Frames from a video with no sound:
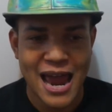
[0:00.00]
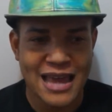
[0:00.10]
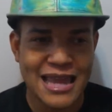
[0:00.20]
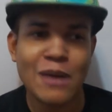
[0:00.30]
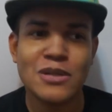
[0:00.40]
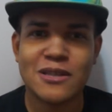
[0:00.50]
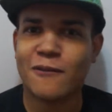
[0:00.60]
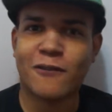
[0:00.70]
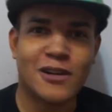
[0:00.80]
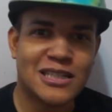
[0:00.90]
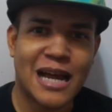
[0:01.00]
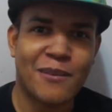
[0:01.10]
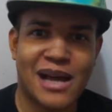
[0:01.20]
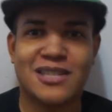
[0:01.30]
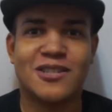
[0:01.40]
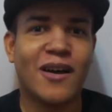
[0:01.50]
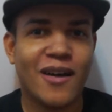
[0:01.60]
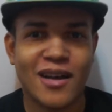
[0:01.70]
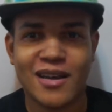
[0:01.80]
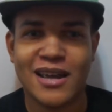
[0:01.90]
And that was the first time I
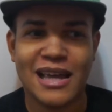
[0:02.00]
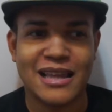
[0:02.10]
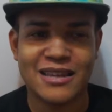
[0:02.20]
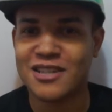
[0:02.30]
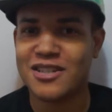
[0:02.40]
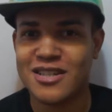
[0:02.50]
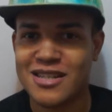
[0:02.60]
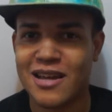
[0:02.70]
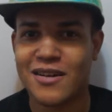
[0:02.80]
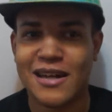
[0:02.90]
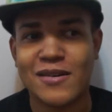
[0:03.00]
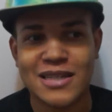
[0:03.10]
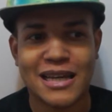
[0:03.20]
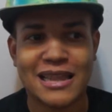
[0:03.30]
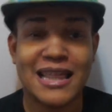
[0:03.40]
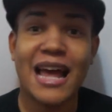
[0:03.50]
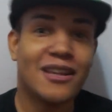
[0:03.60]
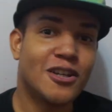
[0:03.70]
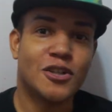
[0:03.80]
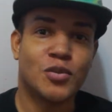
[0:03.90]
saw Legend of Zelda and I was like,
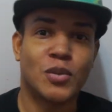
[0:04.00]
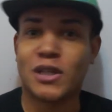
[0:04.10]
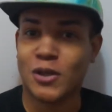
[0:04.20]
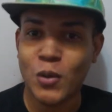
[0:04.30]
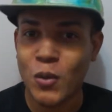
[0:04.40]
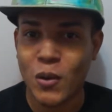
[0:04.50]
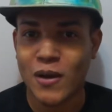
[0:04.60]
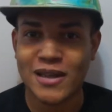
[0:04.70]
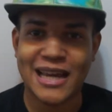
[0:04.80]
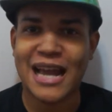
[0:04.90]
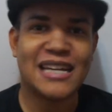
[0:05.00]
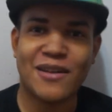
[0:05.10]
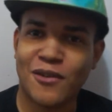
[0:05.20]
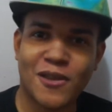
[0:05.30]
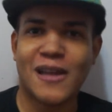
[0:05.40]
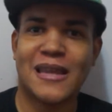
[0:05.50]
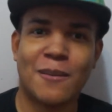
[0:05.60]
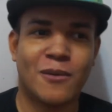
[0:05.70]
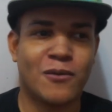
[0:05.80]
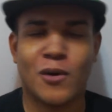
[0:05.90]
that looks really cool. Like, I'd never thought
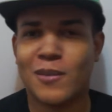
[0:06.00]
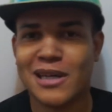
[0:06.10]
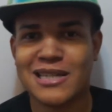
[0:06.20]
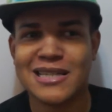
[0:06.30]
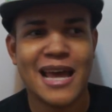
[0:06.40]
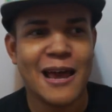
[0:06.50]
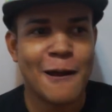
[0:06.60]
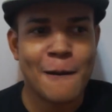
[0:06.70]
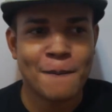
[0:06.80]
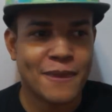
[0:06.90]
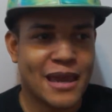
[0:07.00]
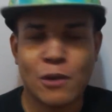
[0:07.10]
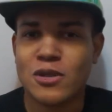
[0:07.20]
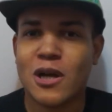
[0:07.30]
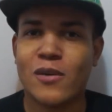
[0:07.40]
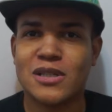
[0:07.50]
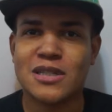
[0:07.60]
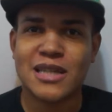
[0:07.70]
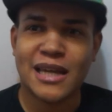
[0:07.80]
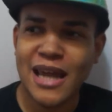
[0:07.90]
that before because it was always
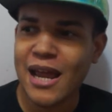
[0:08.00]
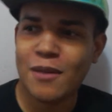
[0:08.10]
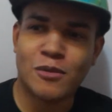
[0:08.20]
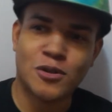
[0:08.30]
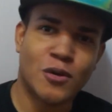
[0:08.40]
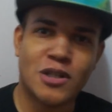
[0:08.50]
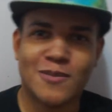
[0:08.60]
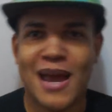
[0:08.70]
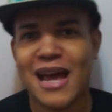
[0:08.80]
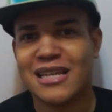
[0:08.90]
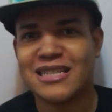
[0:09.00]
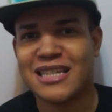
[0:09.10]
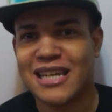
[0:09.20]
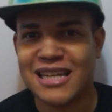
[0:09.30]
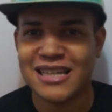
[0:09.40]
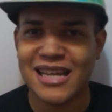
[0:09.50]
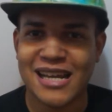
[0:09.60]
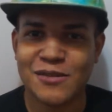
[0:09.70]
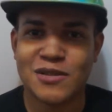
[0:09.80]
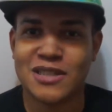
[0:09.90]
just like, yeah, Majora's Mask, and,
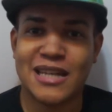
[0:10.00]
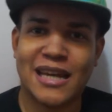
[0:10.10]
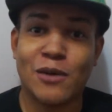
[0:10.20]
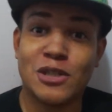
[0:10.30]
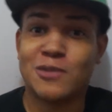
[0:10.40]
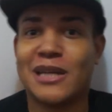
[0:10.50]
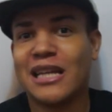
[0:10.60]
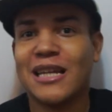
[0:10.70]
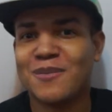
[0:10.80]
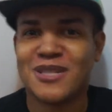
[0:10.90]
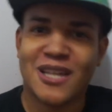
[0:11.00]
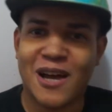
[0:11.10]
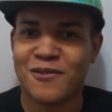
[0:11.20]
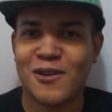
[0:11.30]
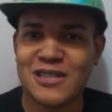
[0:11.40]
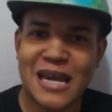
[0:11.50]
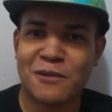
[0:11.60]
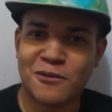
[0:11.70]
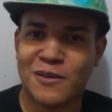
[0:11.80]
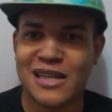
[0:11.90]
and, it was just like, it would just be clips of those
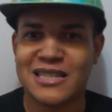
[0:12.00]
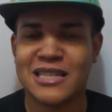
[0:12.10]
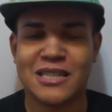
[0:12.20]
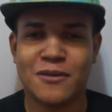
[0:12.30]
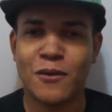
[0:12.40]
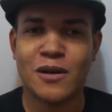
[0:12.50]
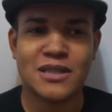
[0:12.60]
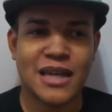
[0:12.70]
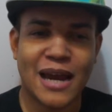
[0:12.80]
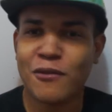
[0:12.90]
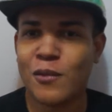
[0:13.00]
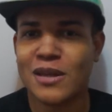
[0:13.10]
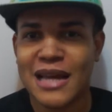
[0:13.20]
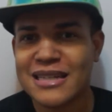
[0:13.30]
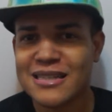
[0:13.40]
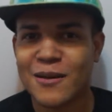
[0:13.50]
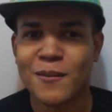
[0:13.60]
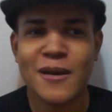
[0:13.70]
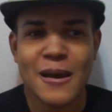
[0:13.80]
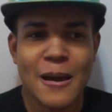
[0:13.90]
games from the N64, and it's like, everyone likes
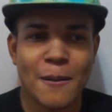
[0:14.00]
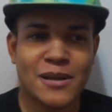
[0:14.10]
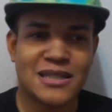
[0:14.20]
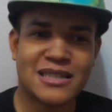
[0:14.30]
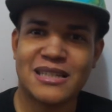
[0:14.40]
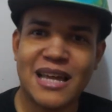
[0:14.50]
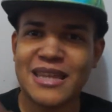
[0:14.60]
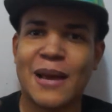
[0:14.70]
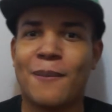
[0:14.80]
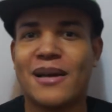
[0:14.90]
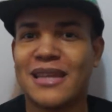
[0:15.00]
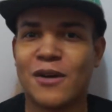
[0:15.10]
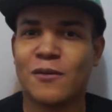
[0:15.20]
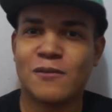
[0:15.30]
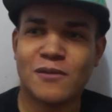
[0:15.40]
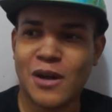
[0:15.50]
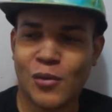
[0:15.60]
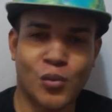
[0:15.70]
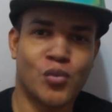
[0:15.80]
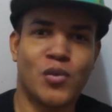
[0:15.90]
them, but it's nothing about there, you
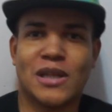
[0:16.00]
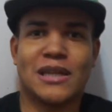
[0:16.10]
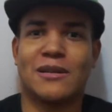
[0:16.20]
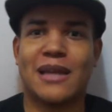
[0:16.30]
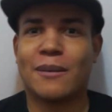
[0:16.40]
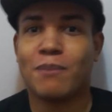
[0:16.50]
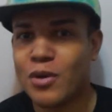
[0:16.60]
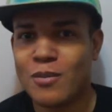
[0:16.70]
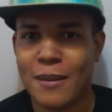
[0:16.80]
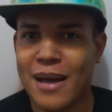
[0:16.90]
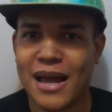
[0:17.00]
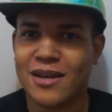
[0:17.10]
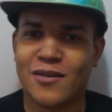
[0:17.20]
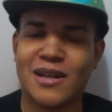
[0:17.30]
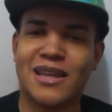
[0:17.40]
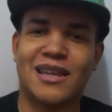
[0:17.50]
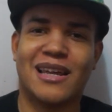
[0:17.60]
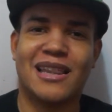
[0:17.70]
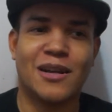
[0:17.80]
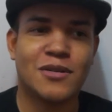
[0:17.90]
know, really, like, blew my mind or anything
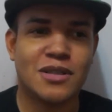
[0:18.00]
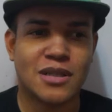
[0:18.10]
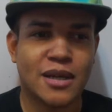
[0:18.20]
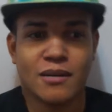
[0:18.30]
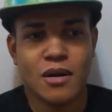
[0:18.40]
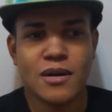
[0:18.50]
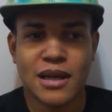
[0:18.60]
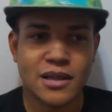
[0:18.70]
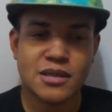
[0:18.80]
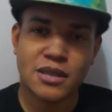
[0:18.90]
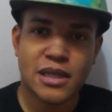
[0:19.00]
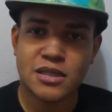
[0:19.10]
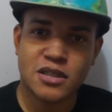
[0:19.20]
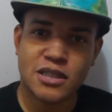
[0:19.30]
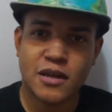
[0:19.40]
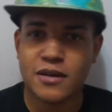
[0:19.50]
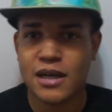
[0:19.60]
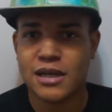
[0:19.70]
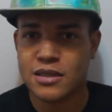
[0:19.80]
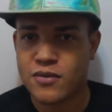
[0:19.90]
like that. It was just like, okay, that's The Legend of Zelda,
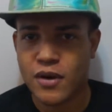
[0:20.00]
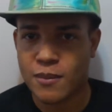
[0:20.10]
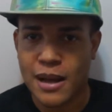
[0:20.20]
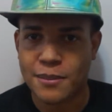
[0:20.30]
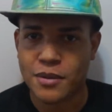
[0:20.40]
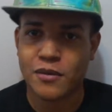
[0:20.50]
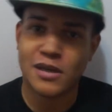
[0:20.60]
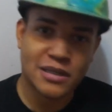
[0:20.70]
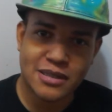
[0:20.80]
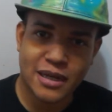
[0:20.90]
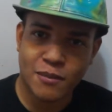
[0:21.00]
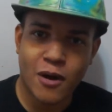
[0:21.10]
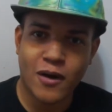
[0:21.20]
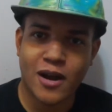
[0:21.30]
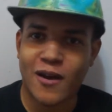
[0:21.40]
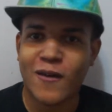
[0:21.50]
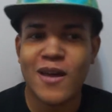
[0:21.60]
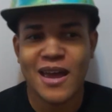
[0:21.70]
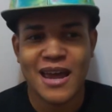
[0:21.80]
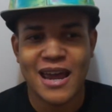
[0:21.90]
and it's very popular, and it's like Mario,
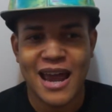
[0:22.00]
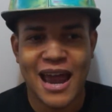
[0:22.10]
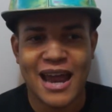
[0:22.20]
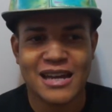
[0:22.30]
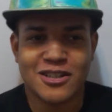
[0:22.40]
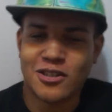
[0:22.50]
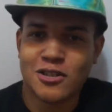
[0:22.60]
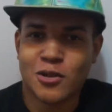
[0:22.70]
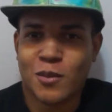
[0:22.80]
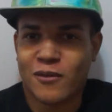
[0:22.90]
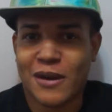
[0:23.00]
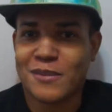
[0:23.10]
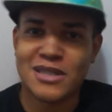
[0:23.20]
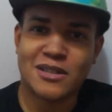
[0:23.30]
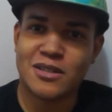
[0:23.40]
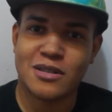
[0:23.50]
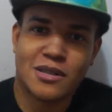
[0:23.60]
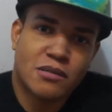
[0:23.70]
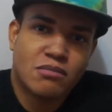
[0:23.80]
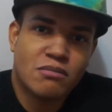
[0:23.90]
and it's just super famous, and it's just
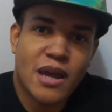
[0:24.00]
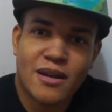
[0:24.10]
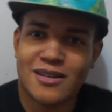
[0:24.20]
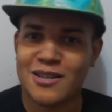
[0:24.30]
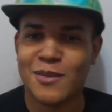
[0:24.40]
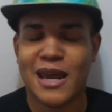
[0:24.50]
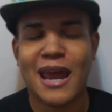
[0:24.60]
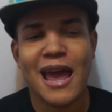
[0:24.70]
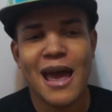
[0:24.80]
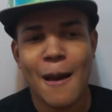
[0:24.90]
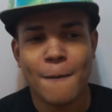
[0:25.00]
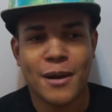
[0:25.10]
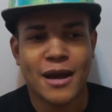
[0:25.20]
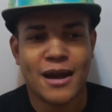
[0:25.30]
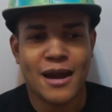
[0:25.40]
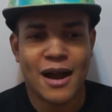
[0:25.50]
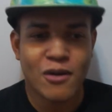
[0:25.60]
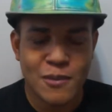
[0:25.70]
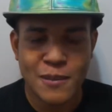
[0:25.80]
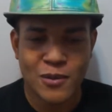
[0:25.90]
like, meh to me. But I
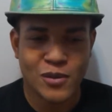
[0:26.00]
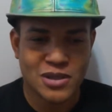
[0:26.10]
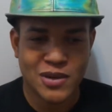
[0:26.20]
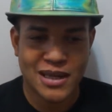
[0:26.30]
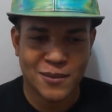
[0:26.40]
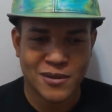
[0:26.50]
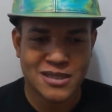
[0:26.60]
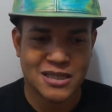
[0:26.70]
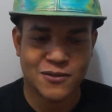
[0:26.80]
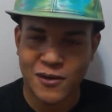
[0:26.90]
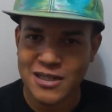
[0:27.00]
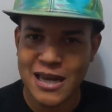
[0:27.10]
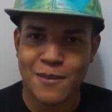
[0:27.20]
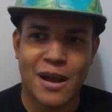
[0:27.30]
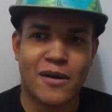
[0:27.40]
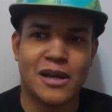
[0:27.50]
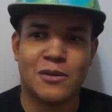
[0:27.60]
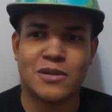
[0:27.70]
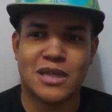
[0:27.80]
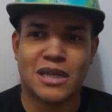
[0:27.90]
remember when Twilight Princess first came out, and
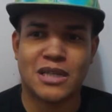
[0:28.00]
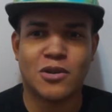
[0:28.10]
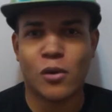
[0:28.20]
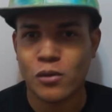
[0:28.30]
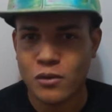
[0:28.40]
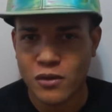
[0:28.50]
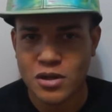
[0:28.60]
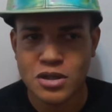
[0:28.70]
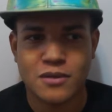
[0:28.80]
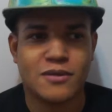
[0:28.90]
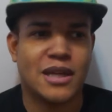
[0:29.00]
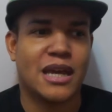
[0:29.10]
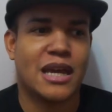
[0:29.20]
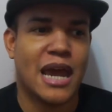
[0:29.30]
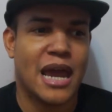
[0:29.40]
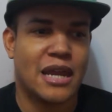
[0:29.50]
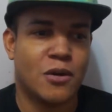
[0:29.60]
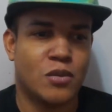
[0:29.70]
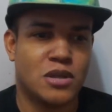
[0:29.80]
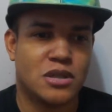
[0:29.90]
it was like this older version of Link, and
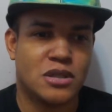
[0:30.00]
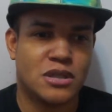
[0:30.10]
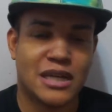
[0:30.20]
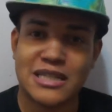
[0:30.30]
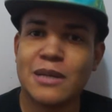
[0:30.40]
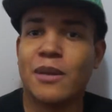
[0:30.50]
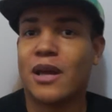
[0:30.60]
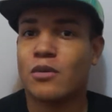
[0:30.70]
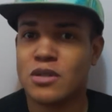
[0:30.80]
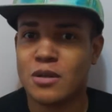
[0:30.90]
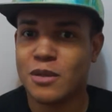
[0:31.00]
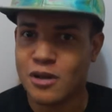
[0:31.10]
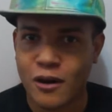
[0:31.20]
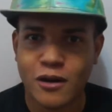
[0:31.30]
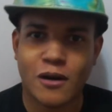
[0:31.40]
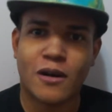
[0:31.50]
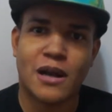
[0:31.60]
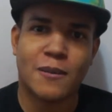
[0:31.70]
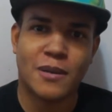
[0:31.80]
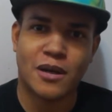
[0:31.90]
it was it seemed like it was going to be darker
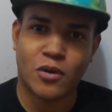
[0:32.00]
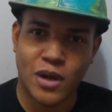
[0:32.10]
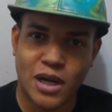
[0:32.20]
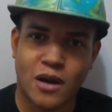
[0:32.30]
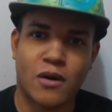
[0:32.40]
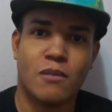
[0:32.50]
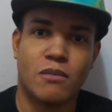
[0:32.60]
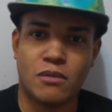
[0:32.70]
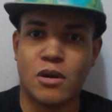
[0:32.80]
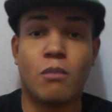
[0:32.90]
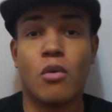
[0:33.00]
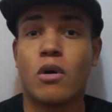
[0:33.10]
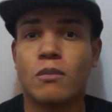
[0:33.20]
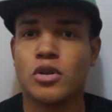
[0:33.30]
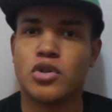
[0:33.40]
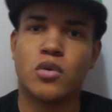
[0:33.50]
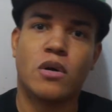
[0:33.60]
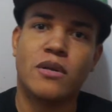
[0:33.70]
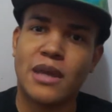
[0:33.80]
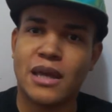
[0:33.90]
and a bit grittier and you know more
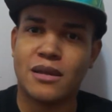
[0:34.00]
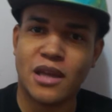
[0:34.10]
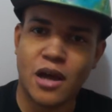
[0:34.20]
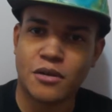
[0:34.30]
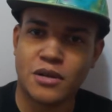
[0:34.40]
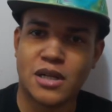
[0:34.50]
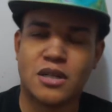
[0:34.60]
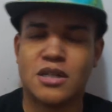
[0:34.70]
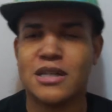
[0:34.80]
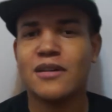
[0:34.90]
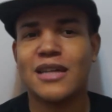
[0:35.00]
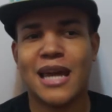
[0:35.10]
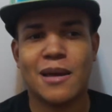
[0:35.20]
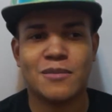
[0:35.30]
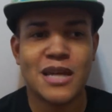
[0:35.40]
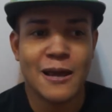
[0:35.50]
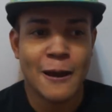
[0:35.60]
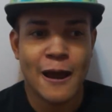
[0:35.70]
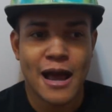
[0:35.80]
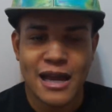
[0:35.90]
mature than the other Legend of Zelda games
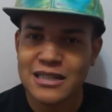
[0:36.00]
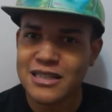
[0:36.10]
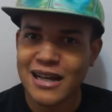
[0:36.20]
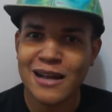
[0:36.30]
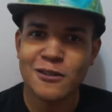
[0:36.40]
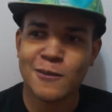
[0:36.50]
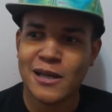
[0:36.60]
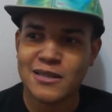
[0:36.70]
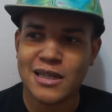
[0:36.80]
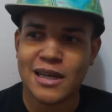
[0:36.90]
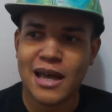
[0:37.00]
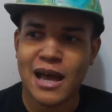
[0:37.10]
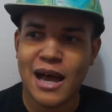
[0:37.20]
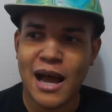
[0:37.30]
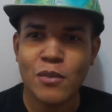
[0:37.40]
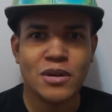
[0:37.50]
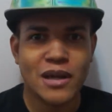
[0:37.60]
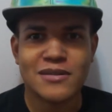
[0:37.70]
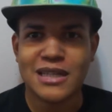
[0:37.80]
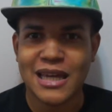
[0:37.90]
it stuck out to me, and I was like, I would
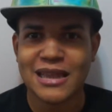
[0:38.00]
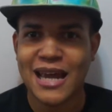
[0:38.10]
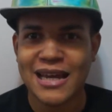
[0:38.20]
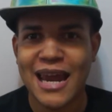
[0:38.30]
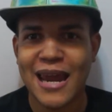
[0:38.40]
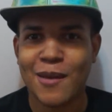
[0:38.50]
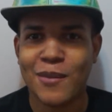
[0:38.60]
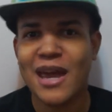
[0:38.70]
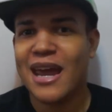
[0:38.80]
love to get that game.